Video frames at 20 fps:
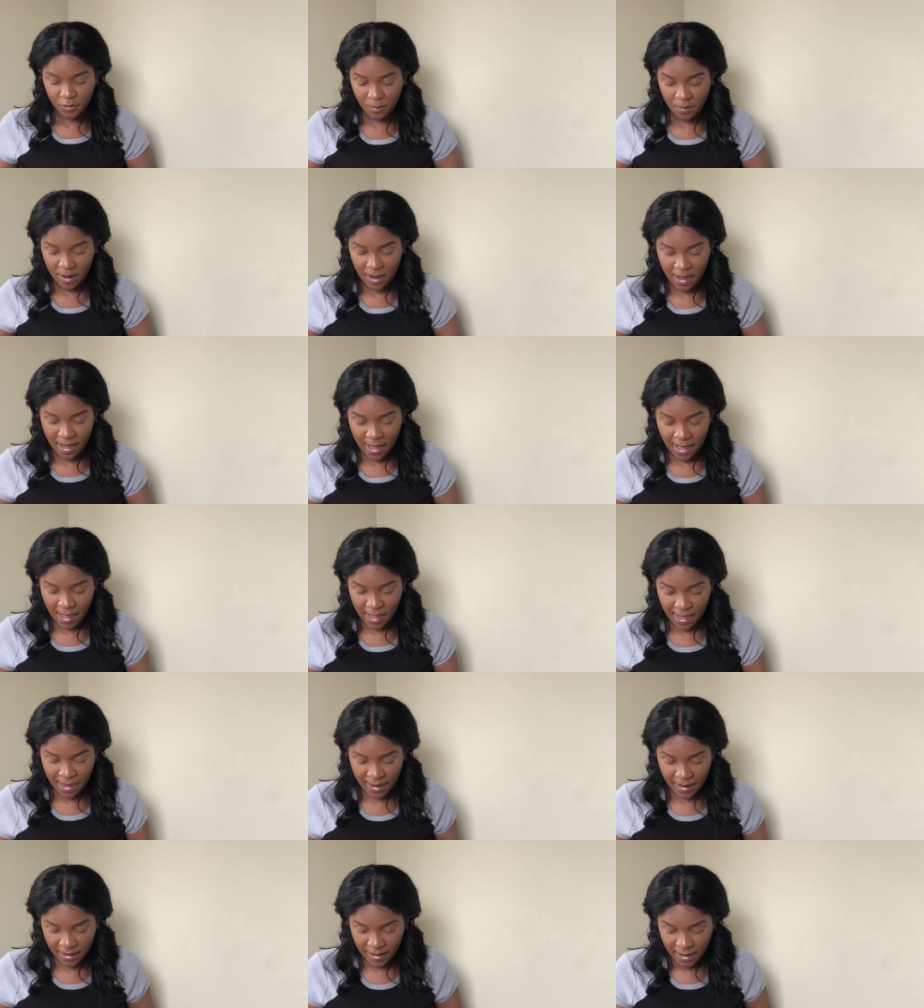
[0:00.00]
my
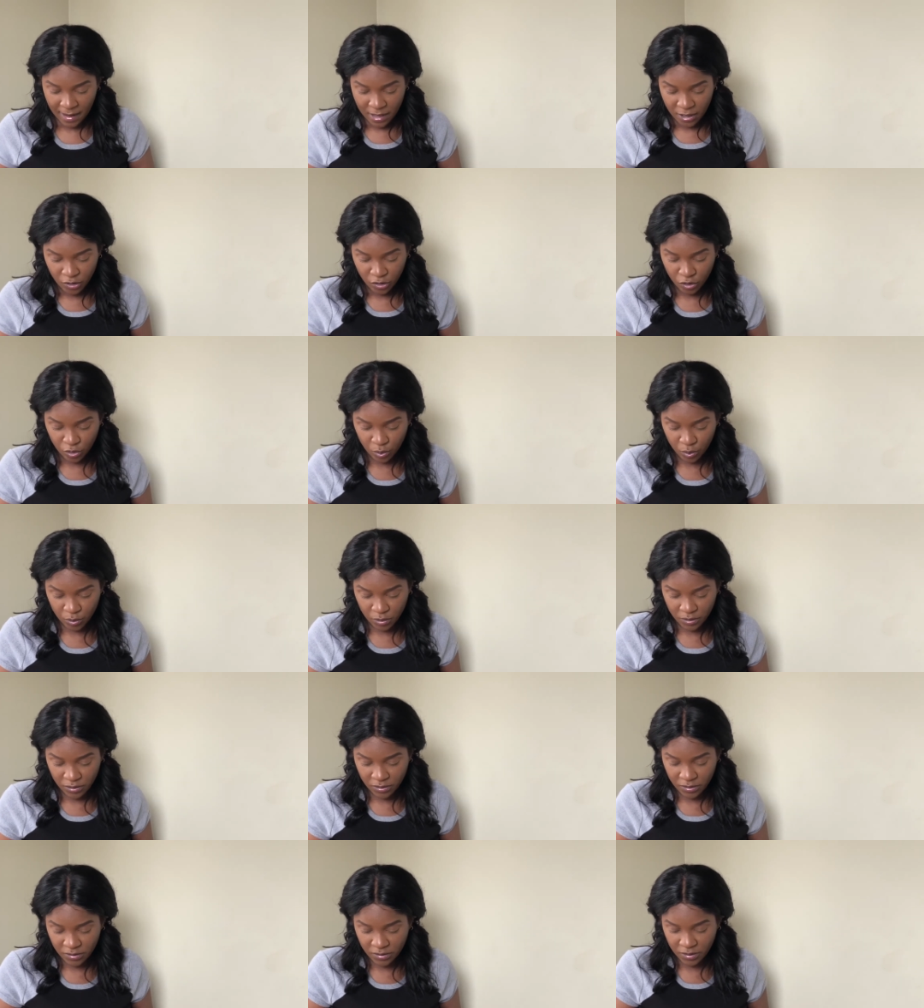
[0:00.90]
eye to
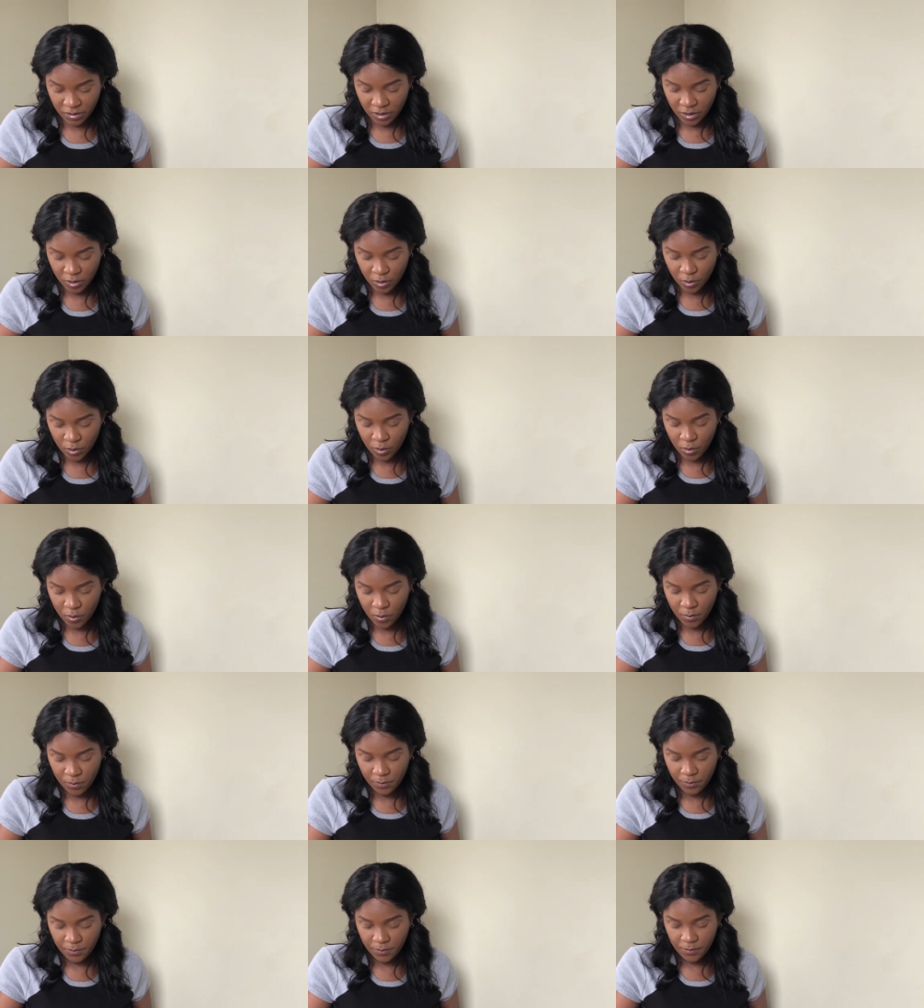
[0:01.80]
conceal
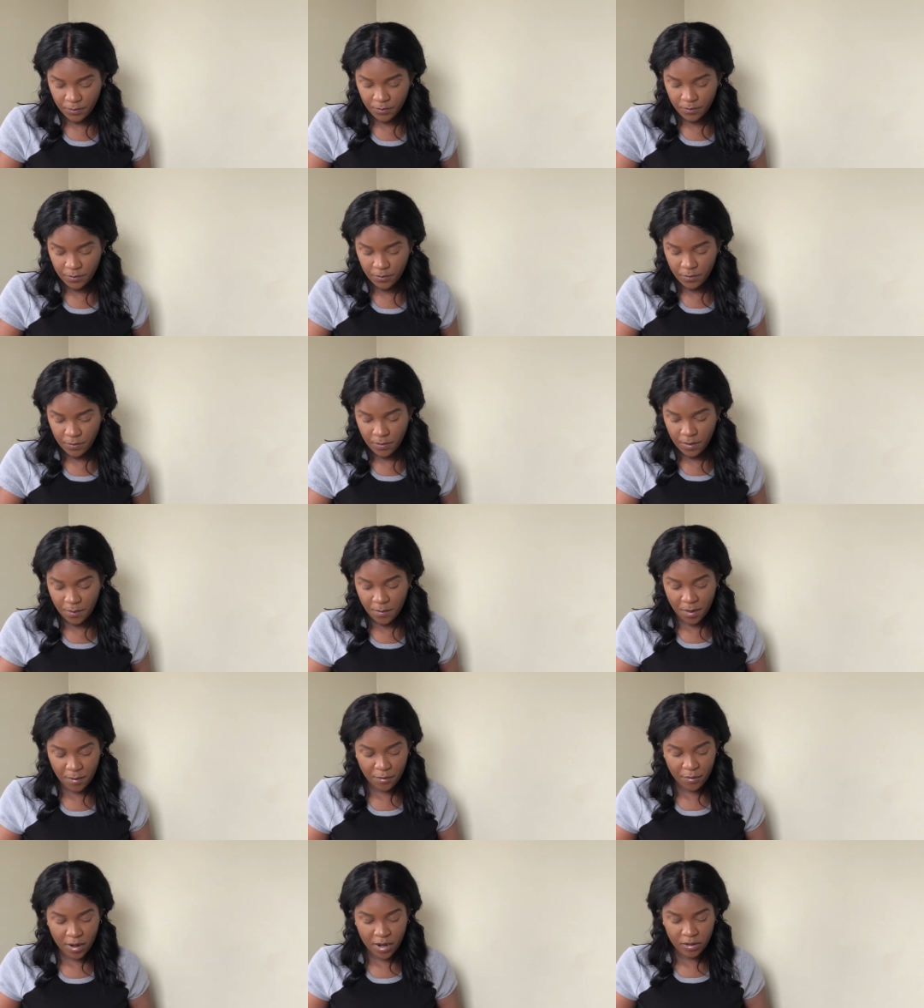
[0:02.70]
my
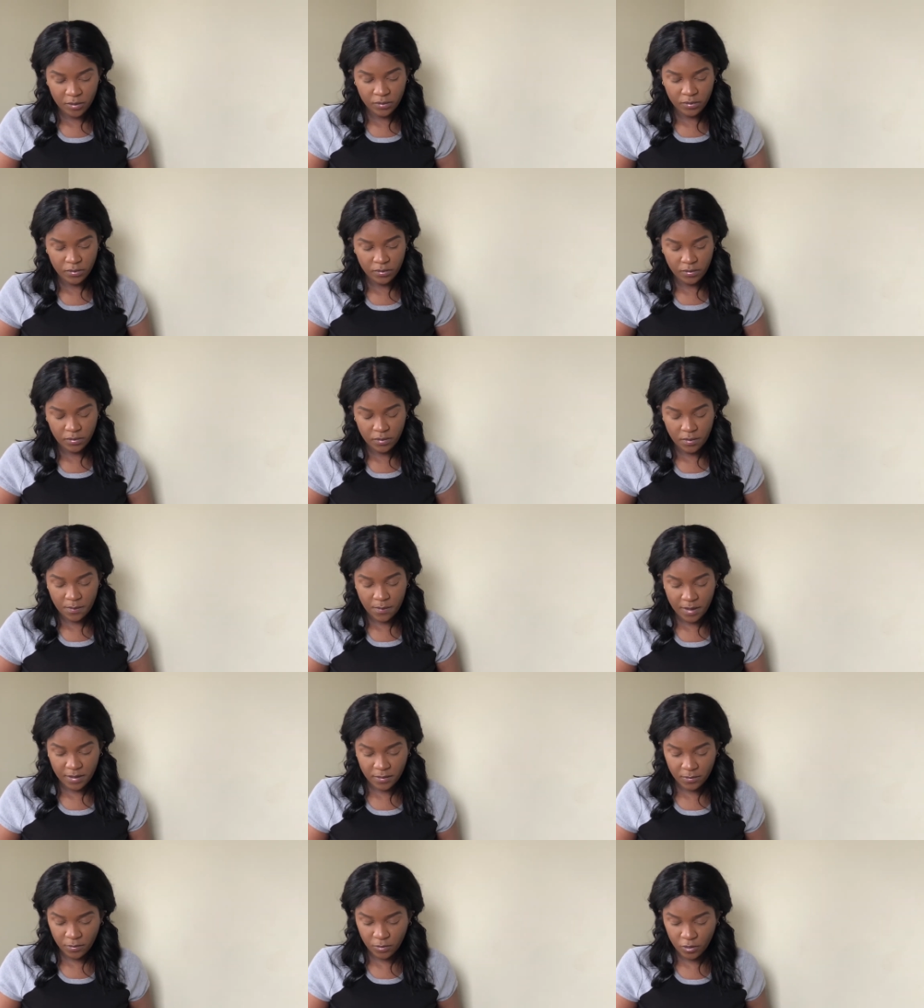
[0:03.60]
brows and
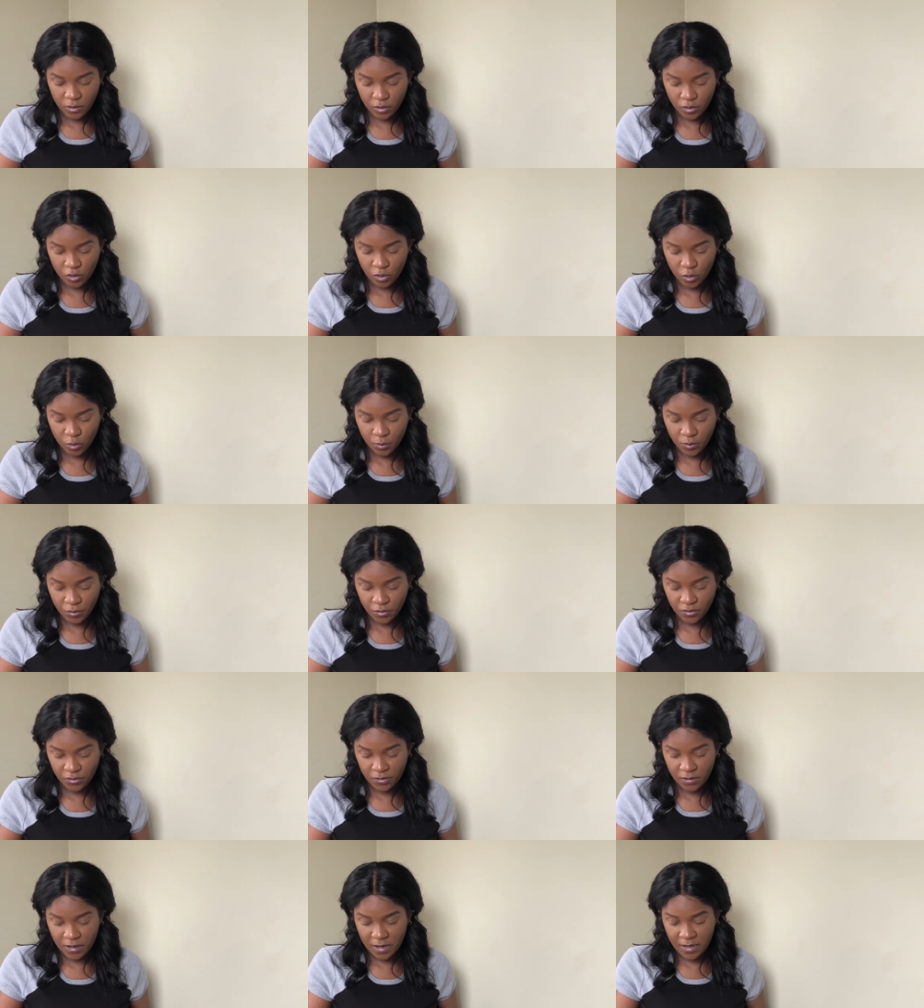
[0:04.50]
make them look super
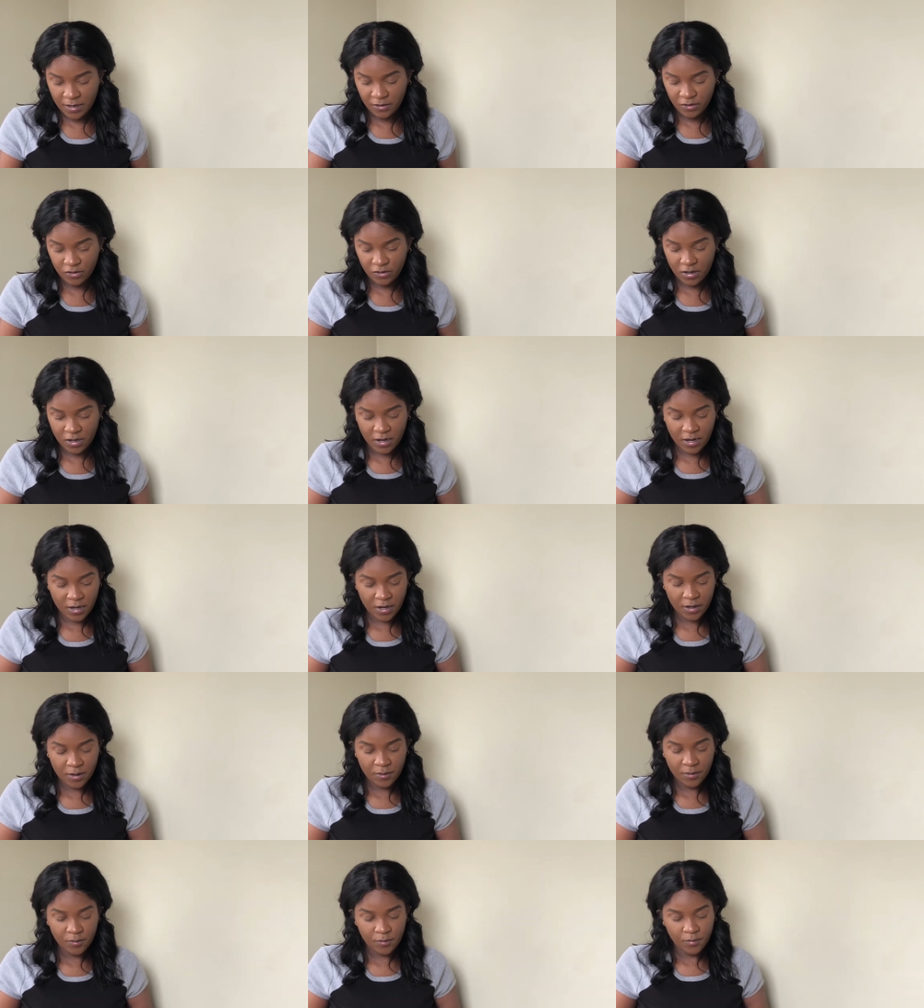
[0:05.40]
snatched
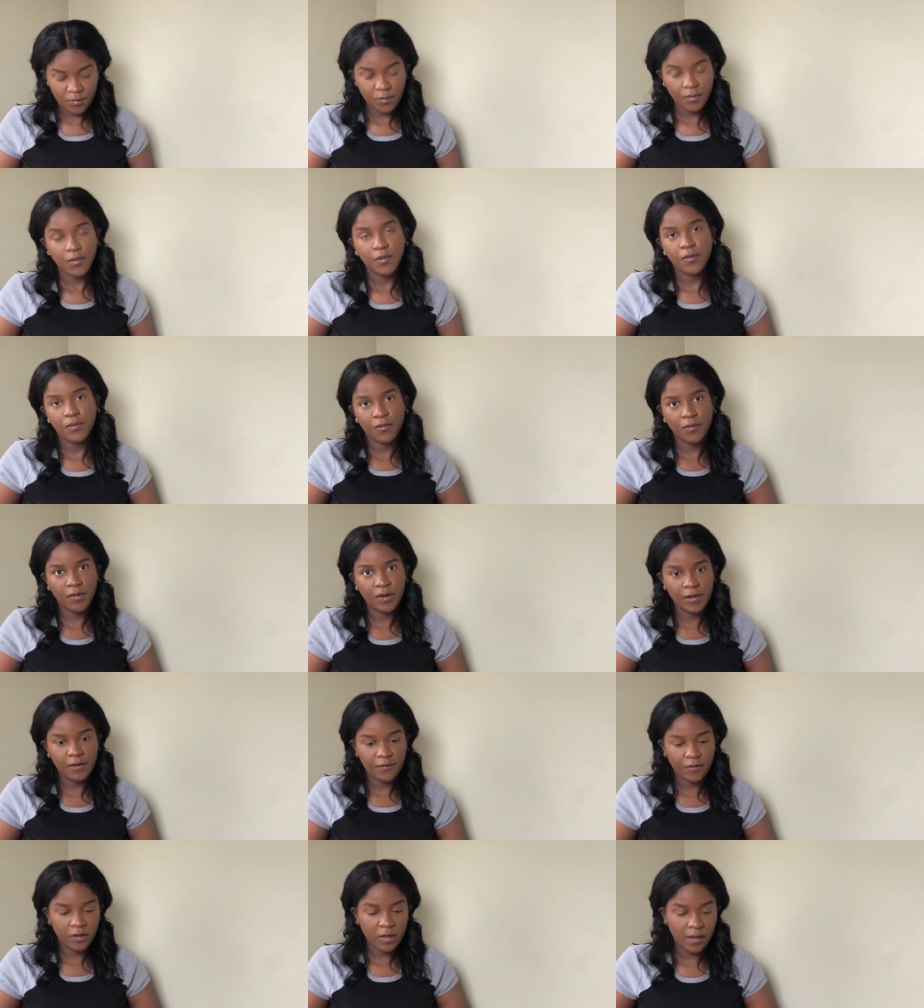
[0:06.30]
and ready
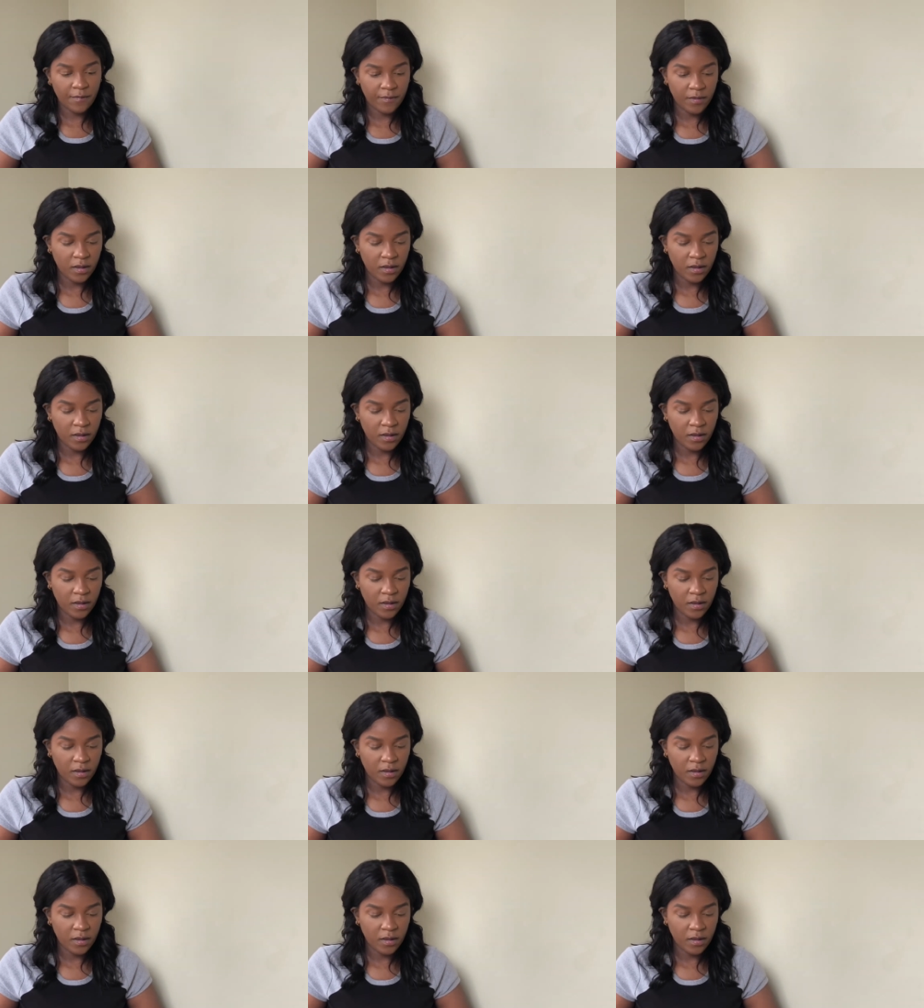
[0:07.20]
for life.